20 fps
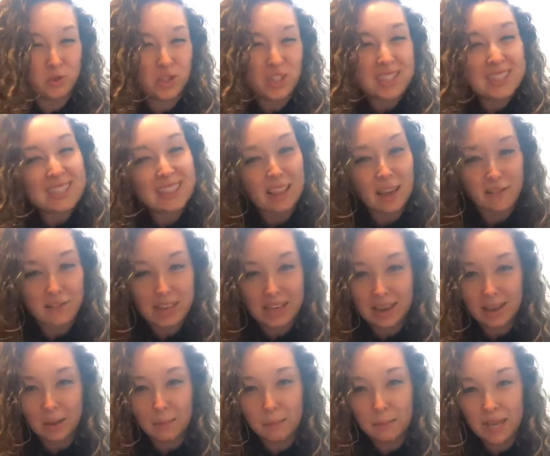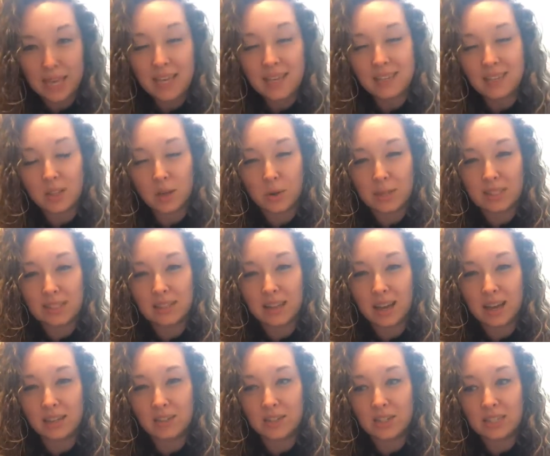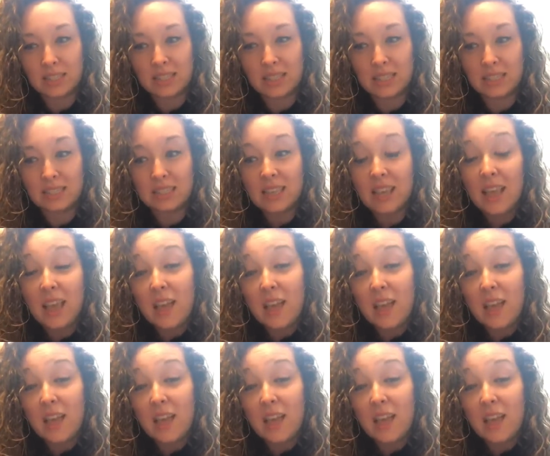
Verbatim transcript: just loving on Mike so it's not just this